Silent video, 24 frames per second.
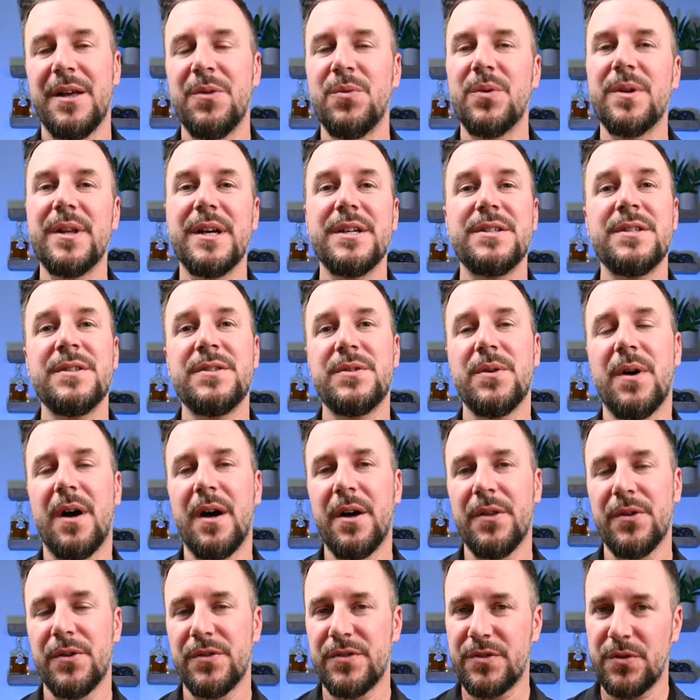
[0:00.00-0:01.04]
in relation to
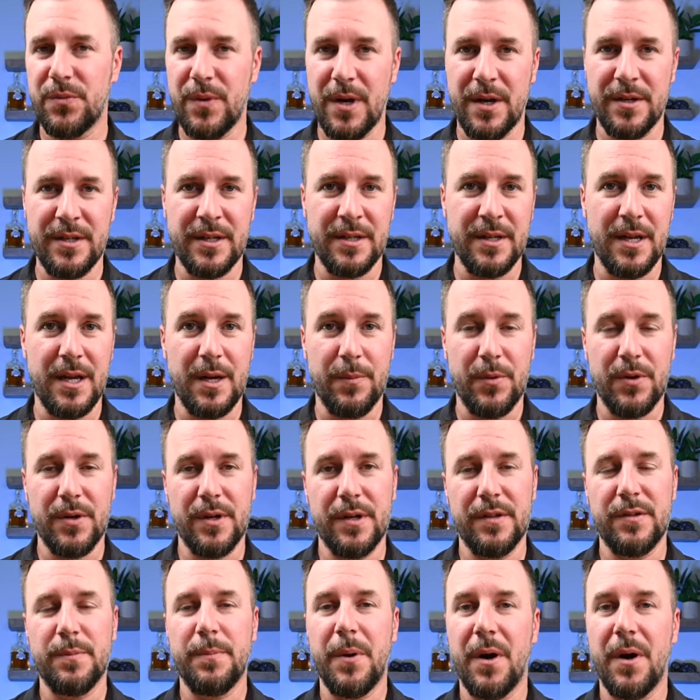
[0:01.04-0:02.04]
other surrounding neighborhoods,